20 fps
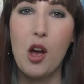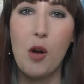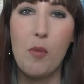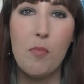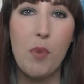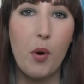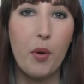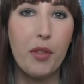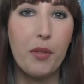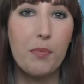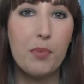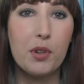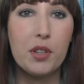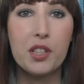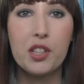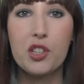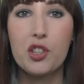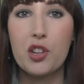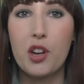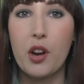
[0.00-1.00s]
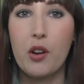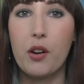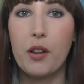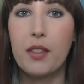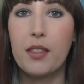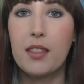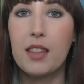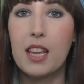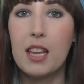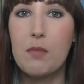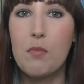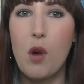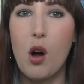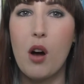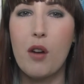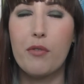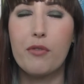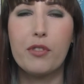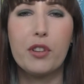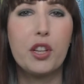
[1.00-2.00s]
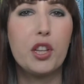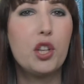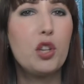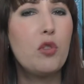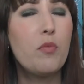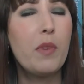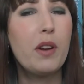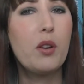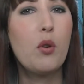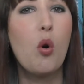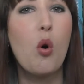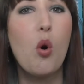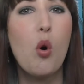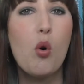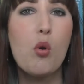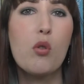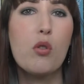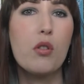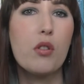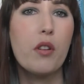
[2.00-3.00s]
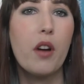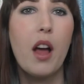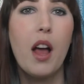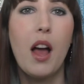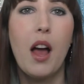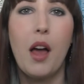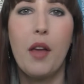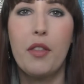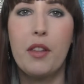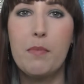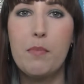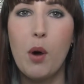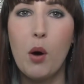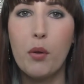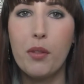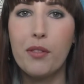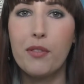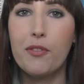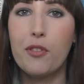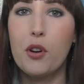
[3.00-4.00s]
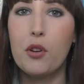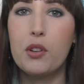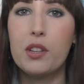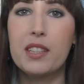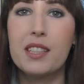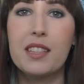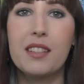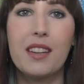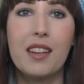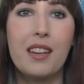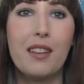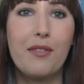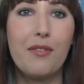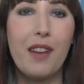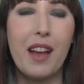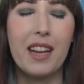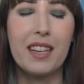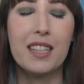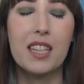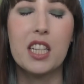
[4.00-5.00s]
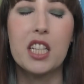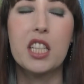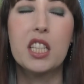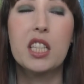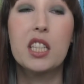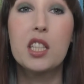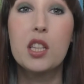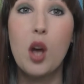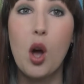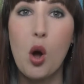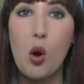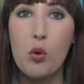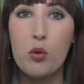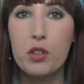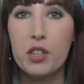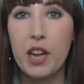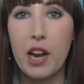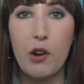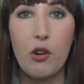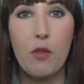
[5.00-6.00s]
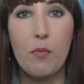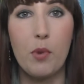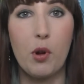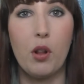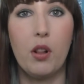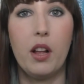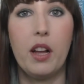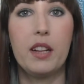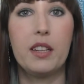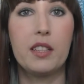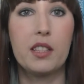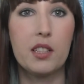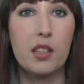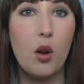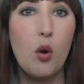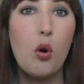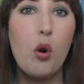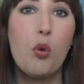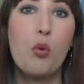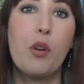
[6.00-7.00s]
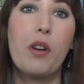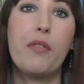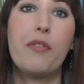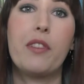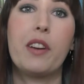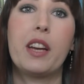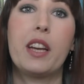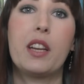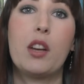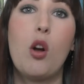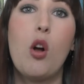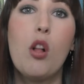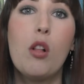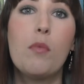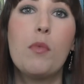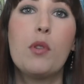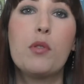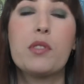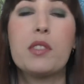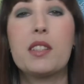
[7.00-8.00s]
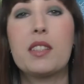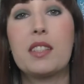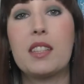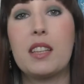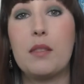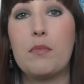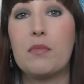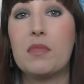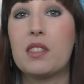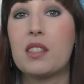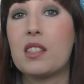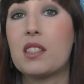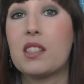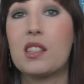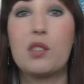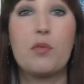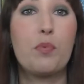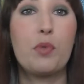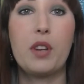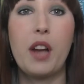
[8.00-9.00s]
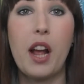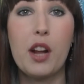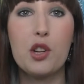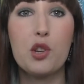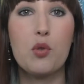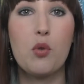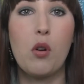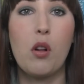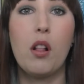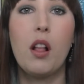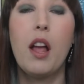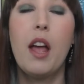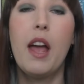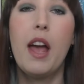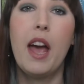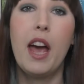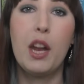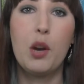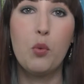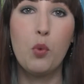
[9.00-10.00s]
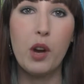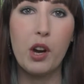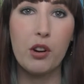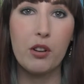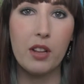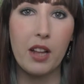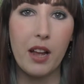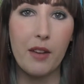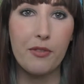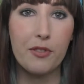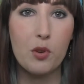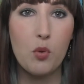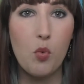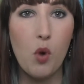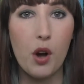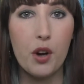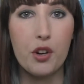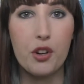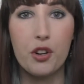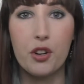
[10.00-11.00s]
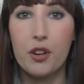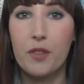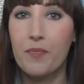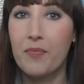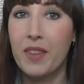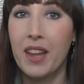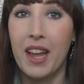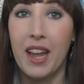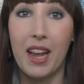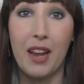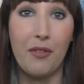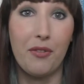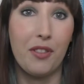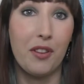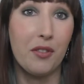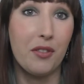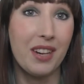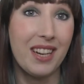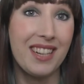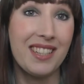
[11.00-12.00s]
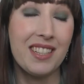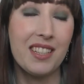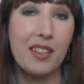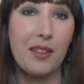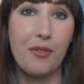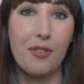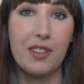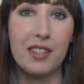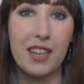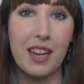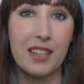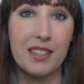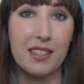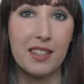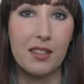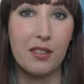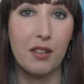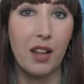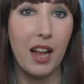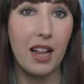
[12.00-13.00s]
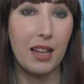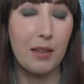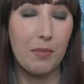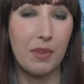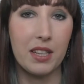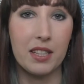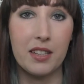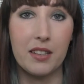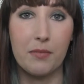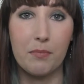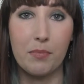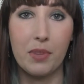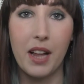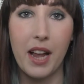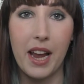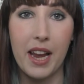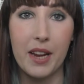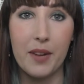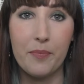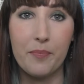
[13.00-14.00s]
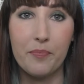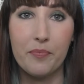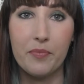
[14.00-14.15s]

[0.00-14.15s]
Both books share a theme of human horror. They both focus on an event so terrible and so horrific it almost seems supernatural, and we are left to wonder if there isn't a fantastical element in play.